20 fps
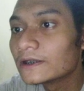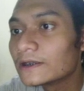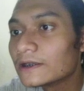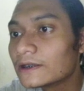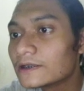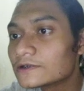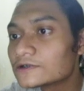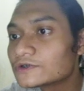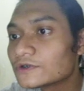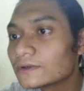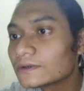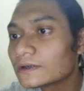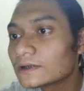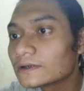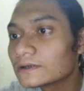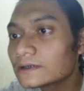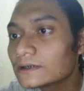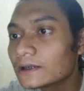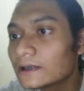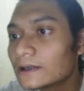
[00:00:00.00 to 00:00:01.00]

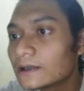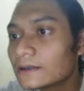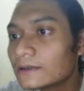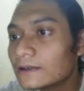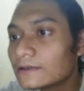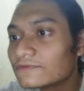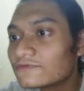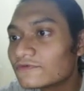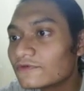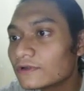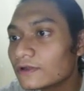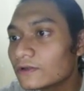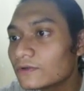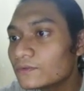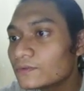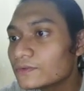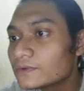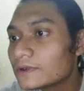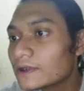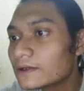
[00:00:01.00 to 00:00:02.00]
irrationally. They
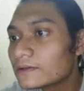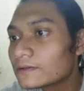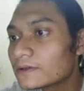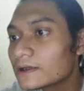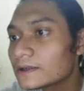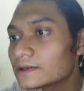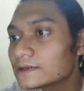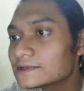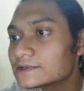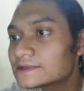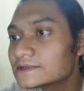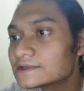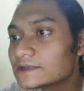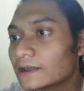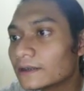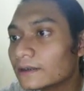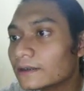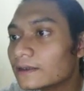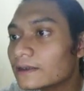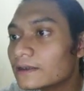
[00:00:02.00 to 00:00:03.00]
follow their gut
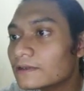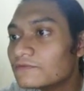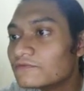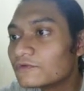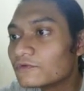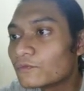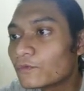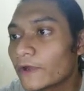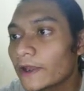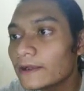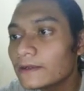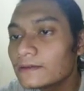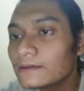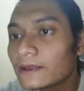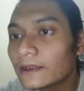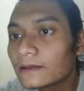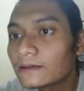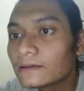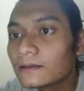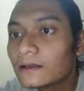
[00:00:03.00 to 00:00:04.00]
instinct, even when
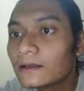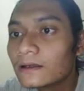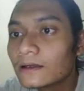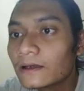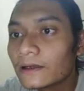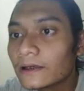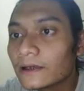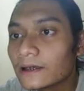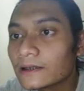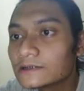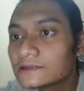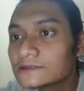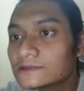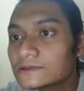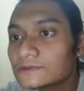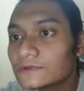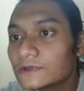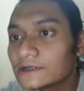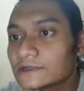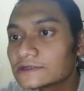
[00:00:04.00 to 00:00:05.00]
their head
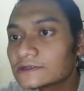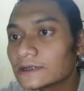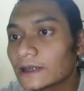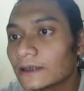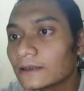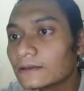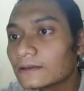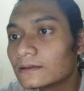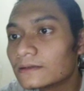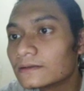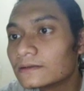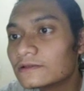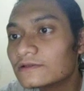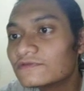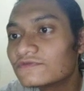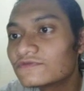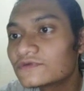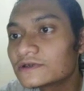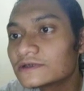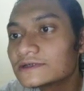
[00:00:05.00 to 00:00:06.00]
suggests a
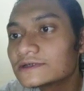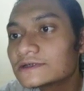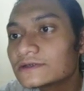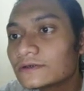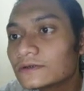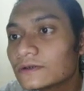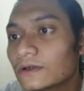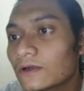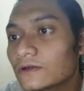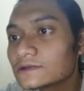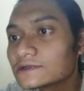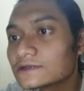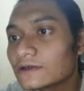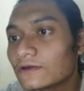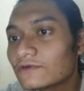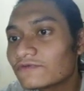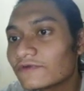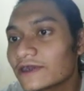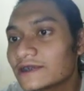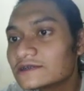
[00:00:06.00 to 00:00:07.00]
different course
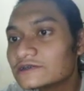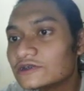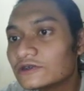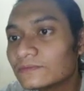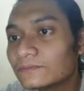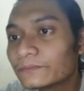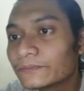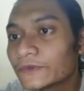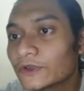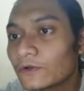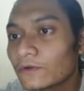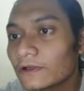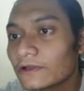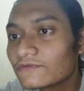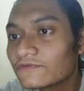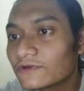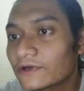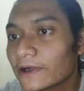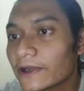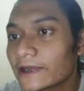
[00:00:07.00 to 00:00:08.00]
of action.
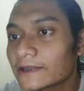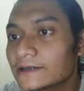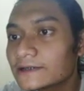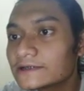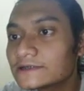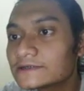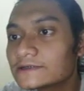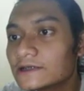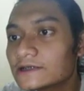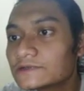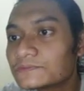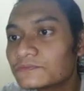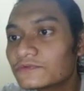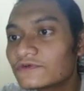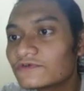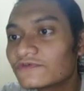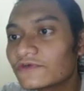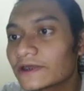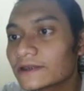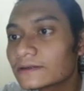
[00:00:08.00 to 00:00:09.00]
However, ethics does
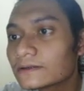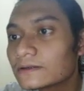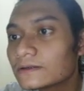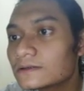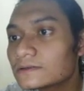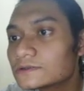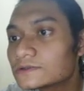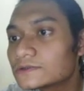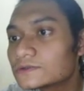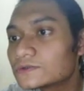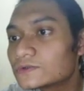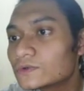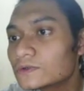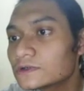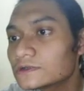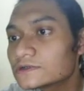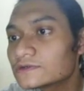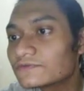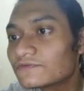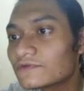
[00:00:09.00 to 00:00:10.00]
provide good
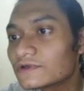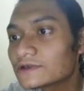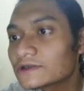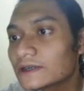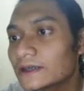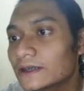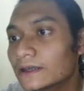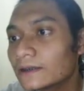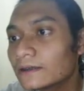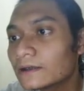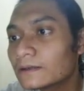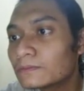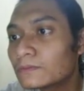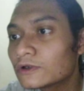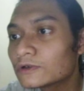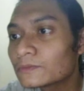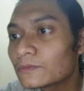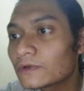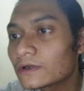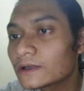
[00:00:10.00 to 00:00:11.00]
tools for thinking
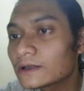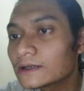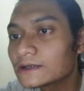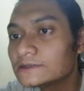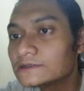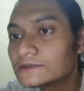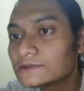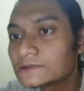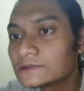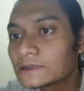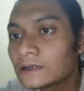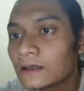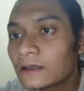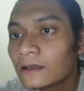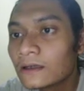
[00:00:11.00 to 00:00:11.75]
about moral issues.